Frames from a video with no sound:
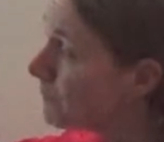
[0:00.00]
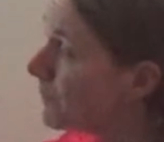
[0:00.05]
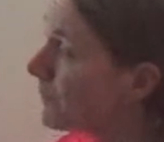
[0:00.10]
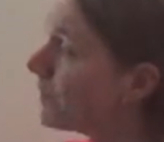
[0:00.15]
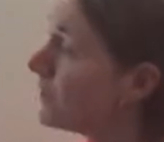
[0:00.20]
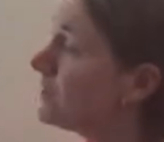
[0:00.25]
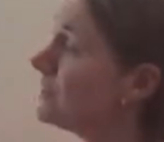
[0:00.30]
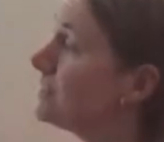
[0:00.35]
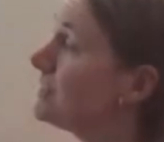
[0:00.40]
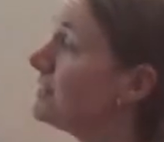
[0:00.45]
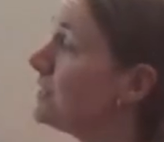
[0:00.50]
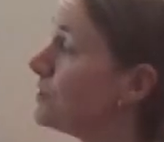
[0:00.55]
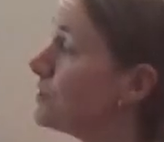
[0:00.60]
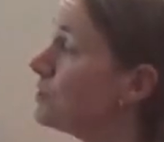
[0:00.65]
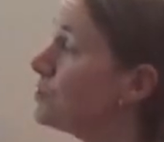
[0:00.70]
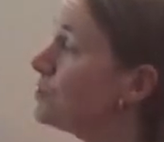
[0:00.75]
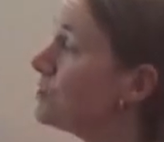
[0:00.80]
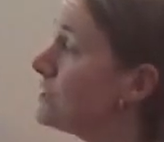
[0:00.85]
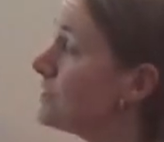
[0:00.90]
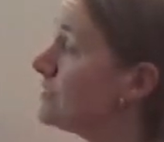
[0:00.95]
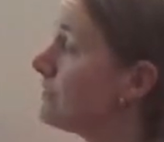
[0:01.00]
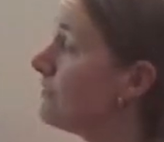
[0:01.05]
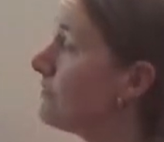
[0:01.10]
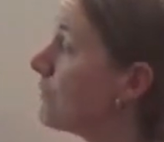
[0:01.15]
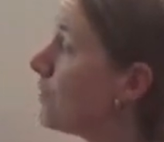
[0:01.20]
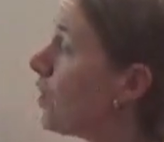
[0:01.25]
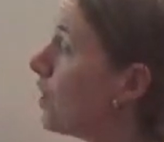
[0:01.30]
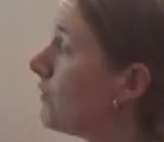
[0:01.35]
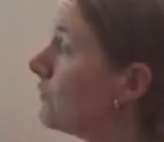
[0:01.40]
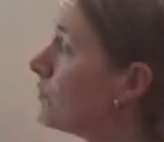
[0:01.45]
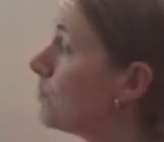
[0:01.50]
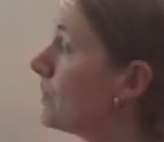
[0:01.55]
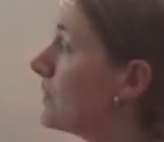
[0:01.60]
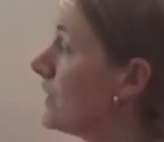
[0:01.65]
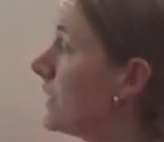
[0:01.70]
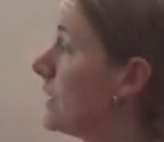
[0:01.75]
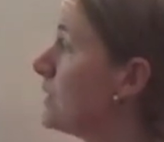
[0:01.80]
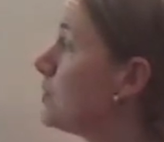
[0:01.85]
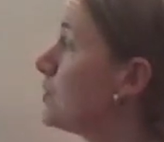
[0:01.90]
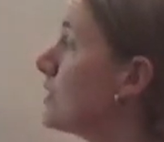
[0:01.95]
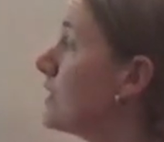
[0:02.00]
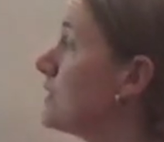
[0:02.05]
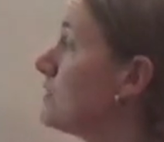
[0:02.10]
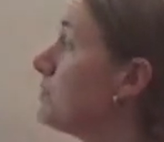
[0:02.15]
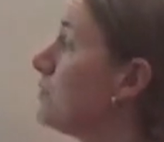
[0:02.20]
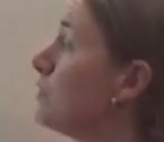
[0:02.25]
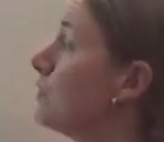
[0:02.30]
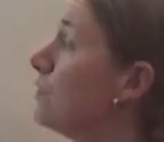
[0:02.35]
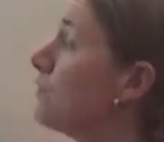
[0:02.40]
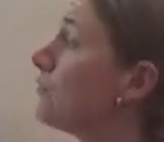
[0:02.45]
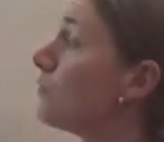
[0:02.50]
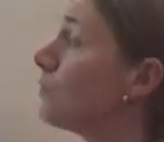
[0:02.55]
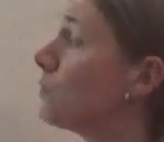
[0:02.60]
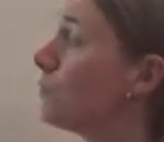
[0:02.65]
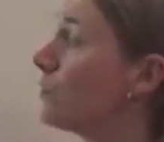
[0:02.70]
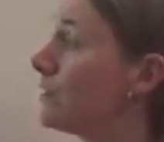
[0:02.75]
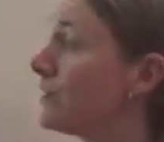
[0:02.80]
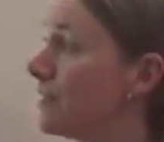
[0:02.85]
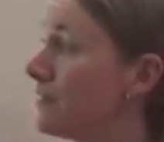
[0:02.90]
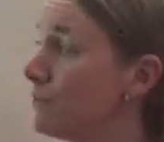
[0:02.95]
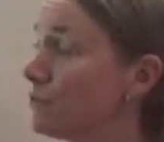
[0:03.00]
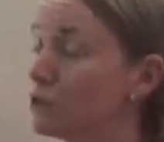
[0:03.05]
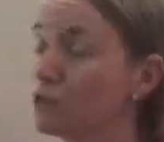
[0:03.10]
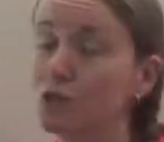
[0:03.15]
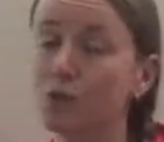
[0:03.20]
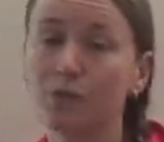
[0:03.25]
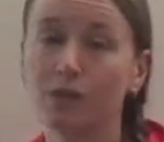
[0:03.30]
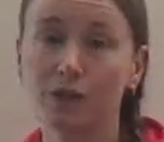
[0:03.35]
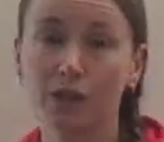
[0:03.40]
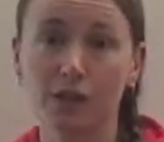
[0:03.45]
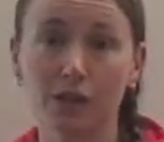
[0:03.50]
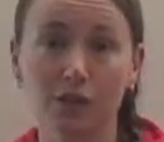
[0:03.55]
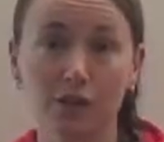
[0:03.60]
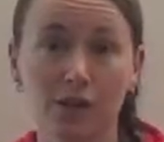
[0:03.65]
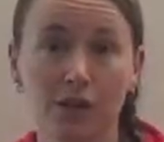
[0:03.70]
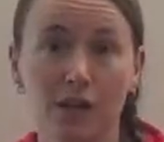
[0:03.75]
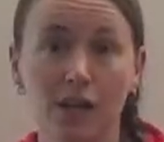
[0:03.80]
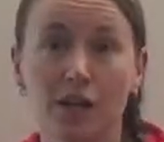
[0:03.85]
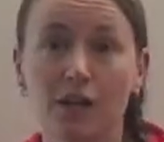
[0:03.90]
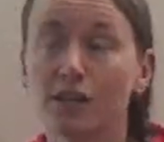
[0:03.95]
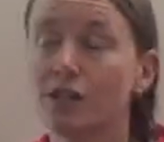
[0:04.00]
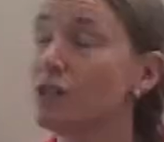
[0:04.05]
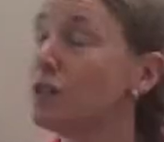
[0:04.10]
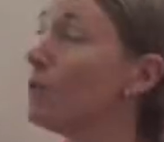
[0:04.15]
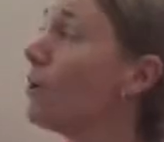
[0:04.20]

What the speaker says: part is energy is involved when electrons move from one level to another. So